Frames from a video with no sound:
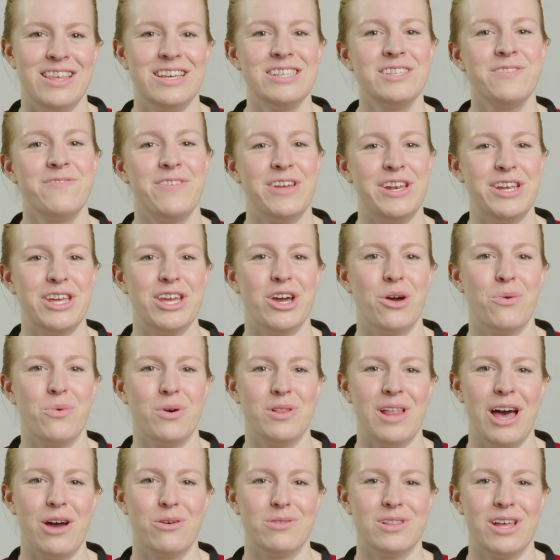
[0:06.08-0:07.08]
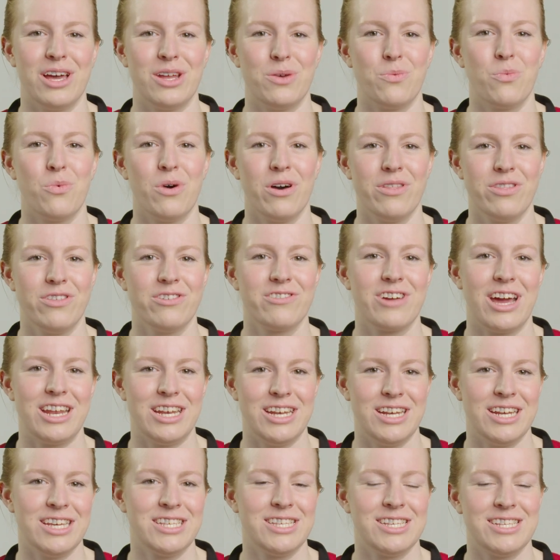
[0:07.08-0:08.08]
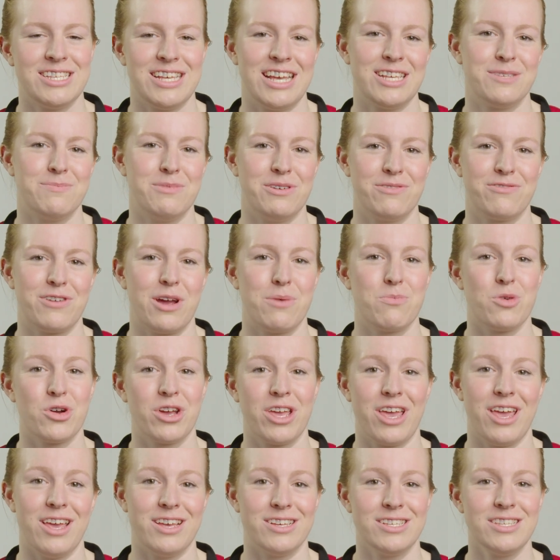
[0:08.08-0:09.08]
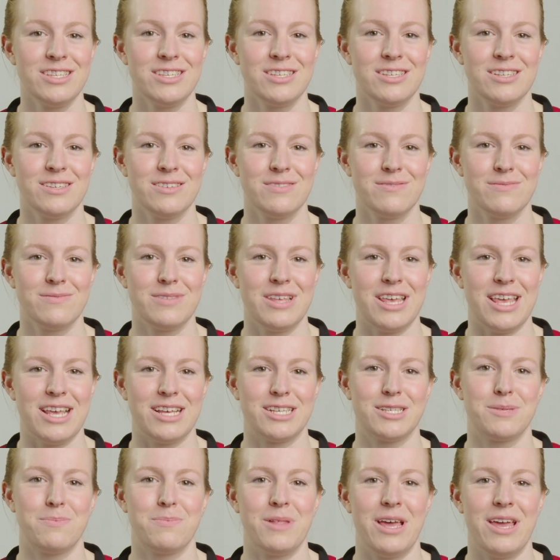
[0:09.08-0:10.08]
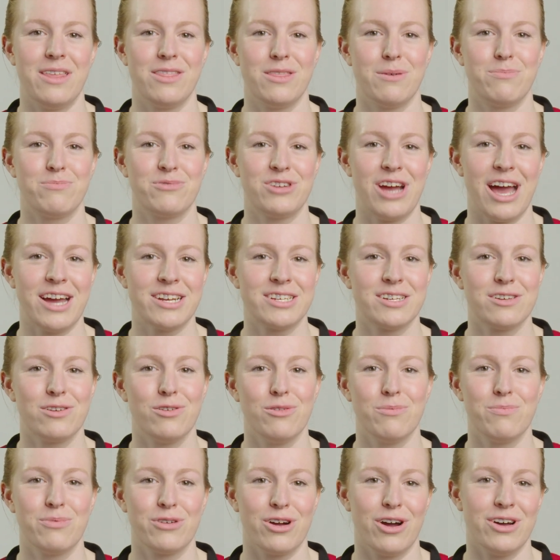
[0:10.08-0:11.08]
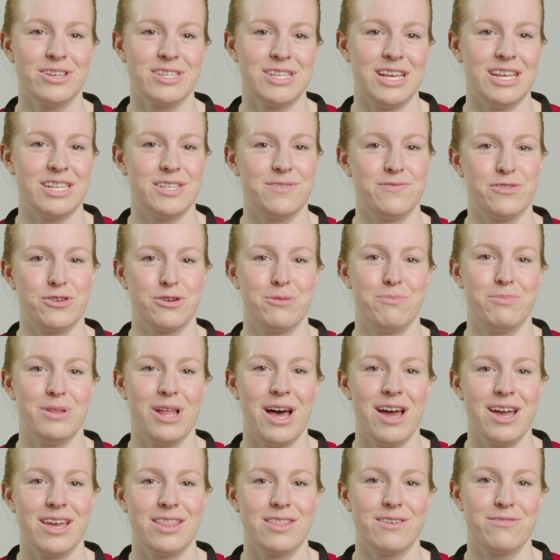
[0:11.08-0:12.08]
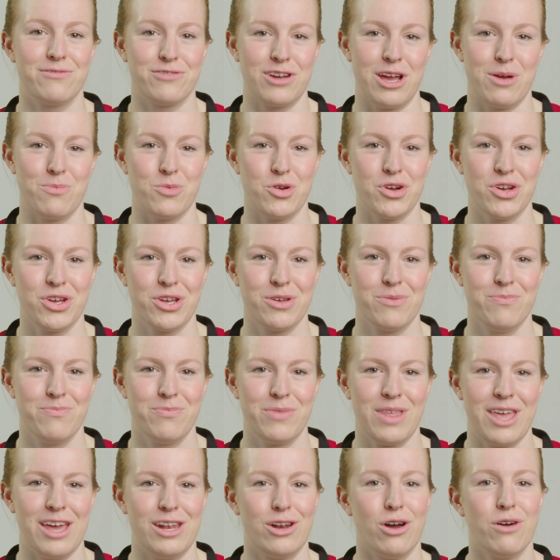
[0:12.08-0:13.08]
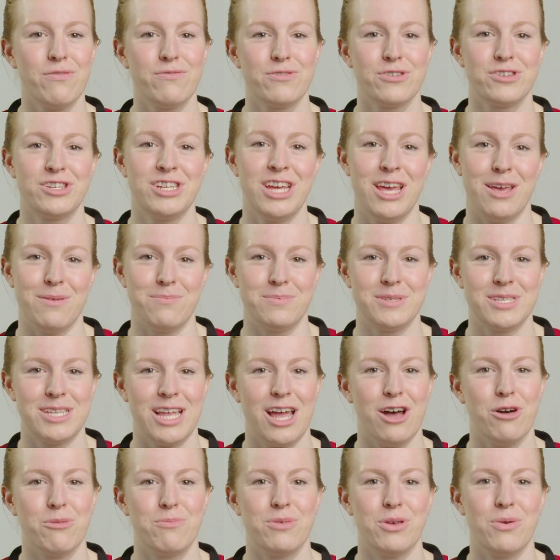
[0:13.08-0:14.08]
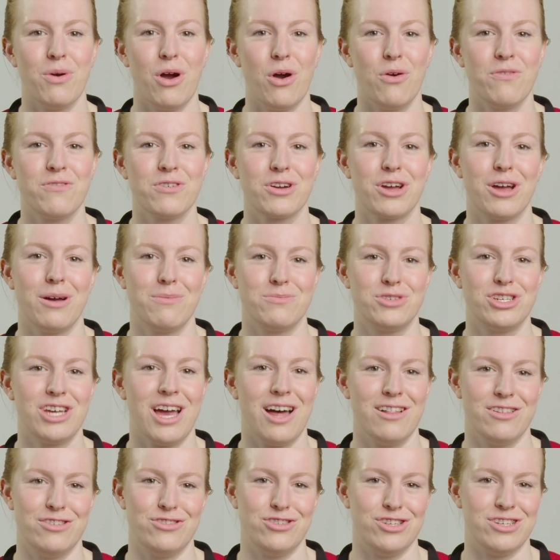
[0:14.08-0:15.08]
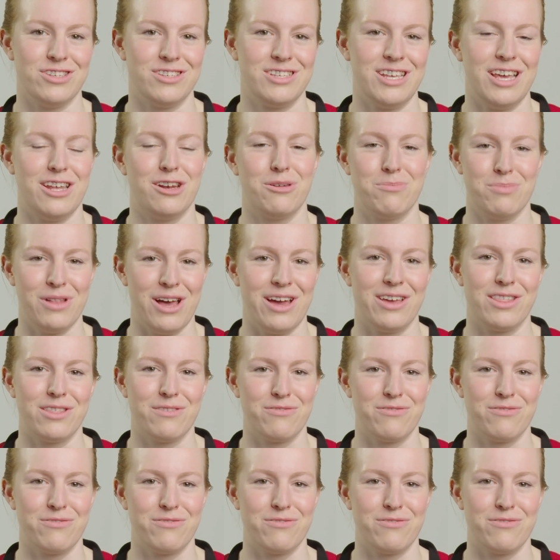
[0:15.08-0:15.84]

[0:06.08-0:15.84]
This video will outline what the Readiness Assessment Framework is, explain the practical process for applying the framework, and offer tips to help you overcome challenges in applying the